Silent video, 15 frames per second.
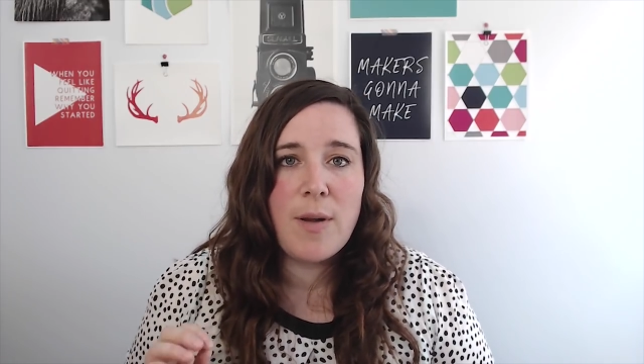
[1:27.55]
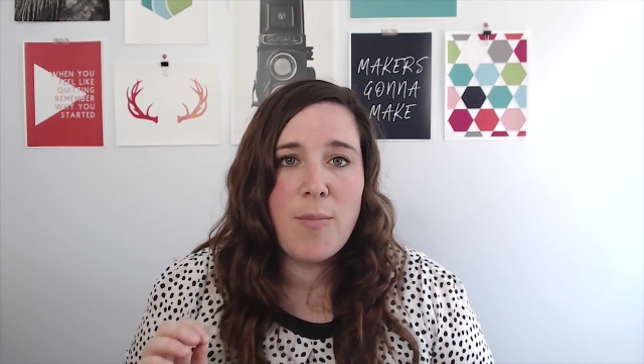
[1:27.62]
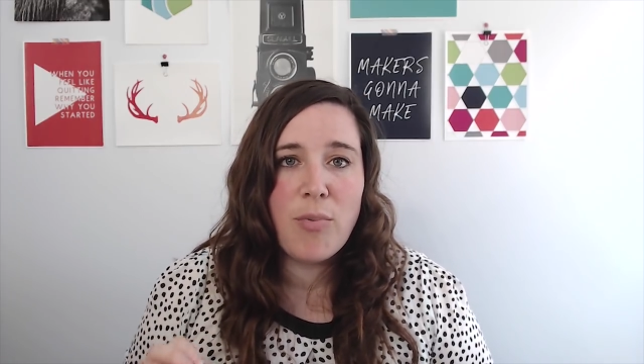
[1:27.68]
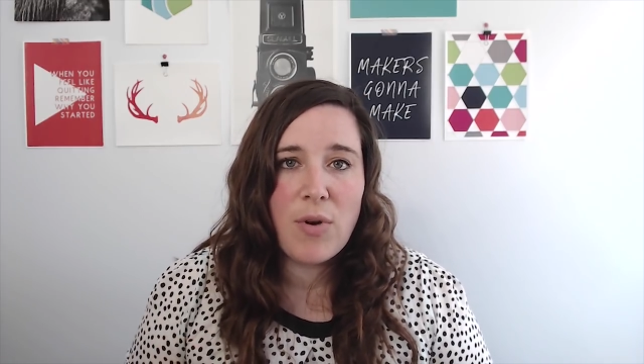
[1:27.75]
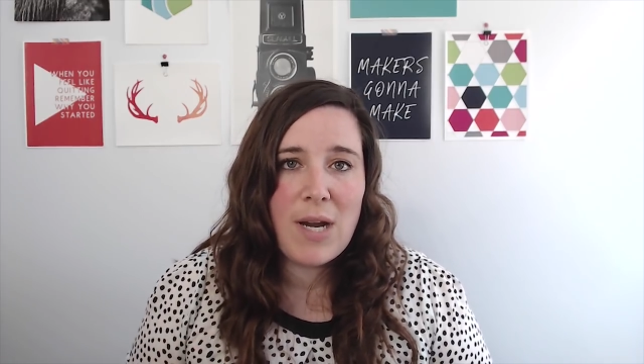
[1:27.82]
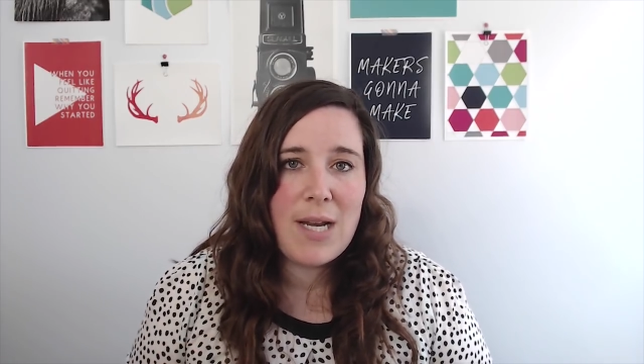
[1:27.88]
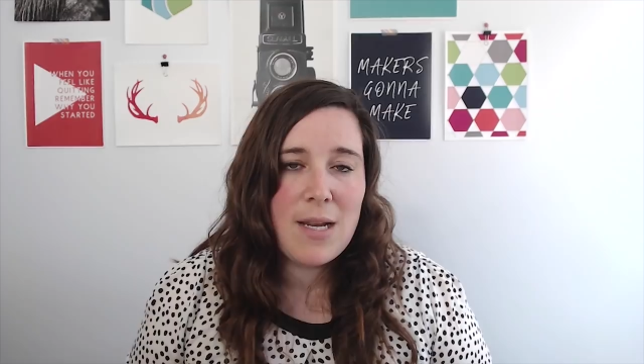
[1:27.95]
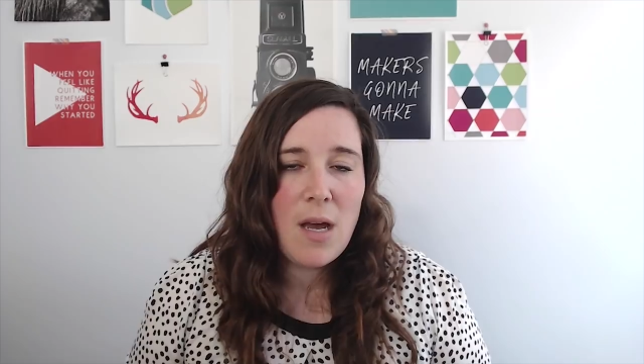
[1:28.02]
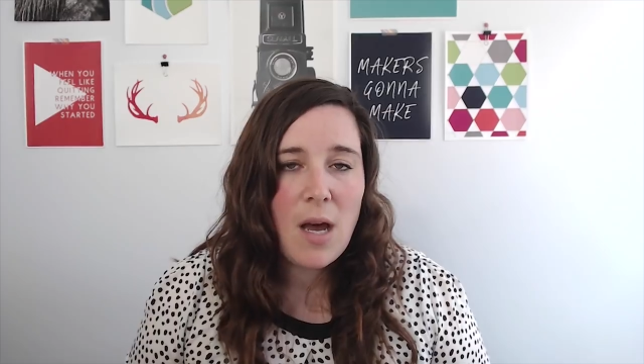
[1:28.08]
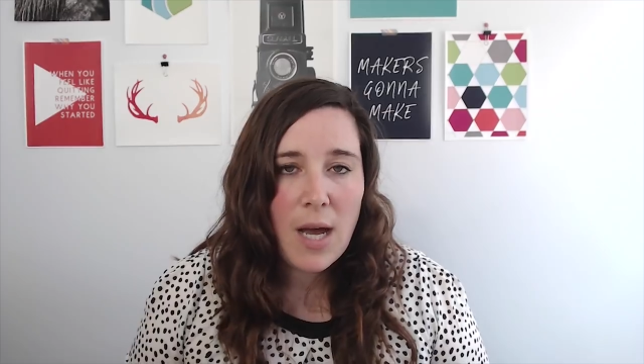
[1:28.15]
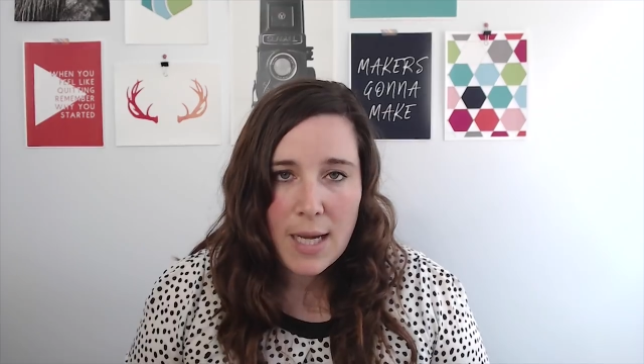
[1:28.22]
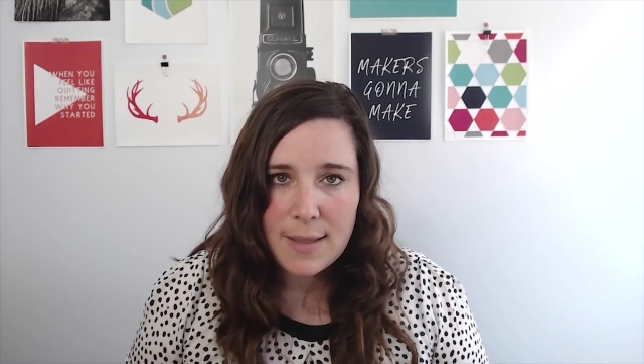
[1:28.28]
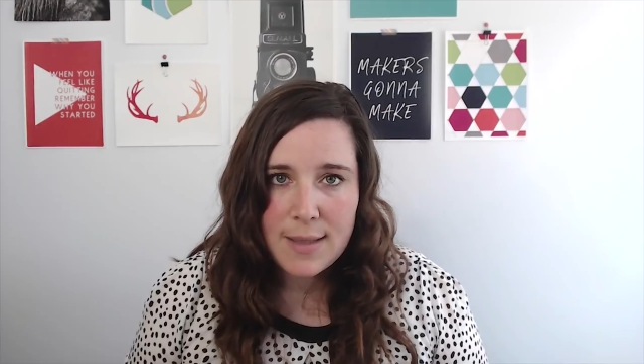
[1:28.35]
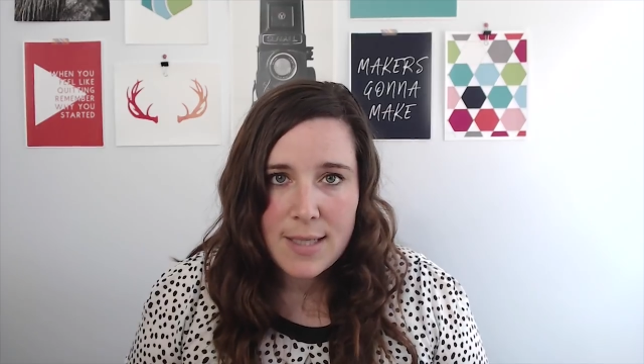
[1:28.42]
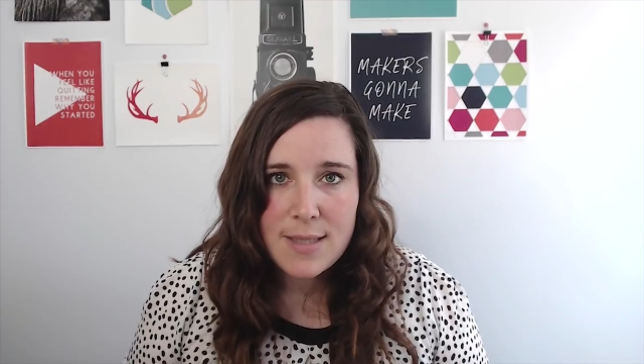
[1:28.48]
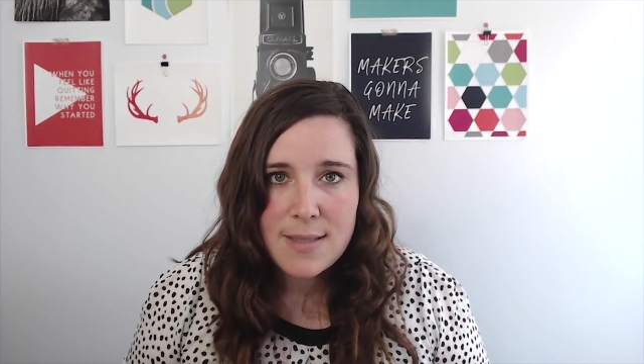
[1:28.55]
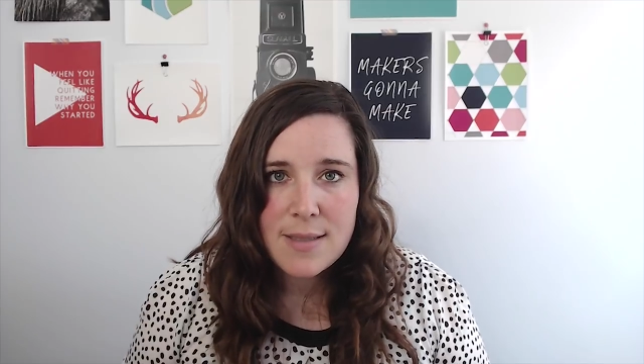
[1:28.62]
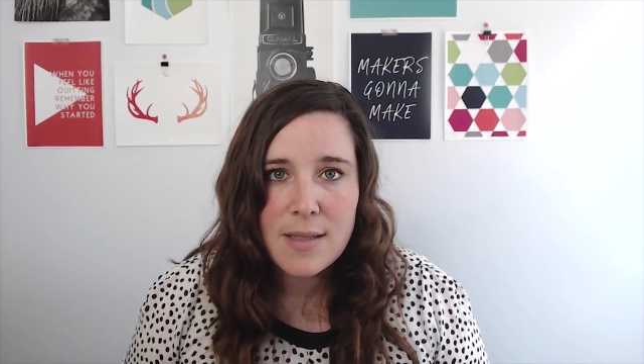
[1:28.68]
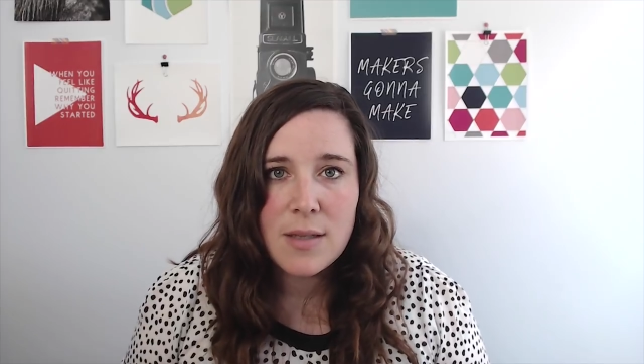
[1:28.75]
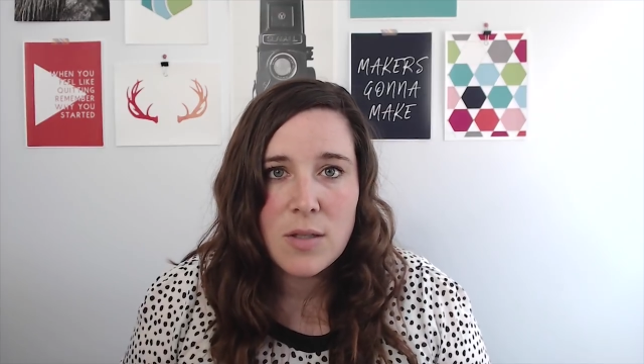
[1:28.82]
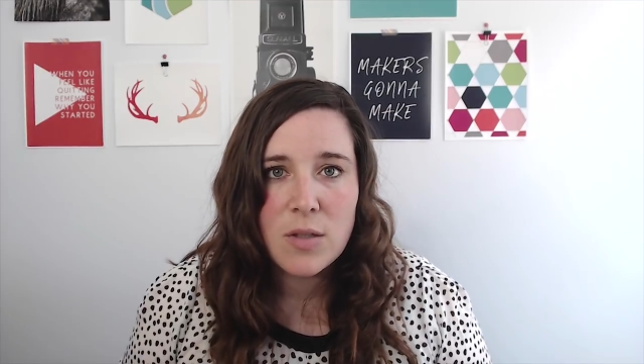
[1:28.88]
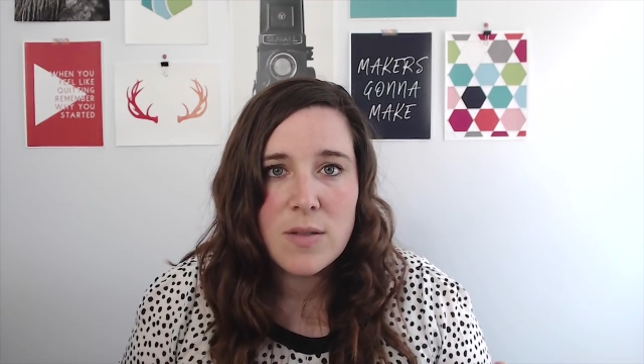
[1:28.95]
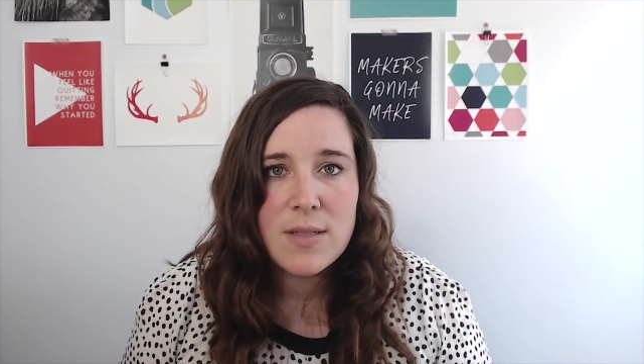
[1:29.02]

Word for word: bright highlights that look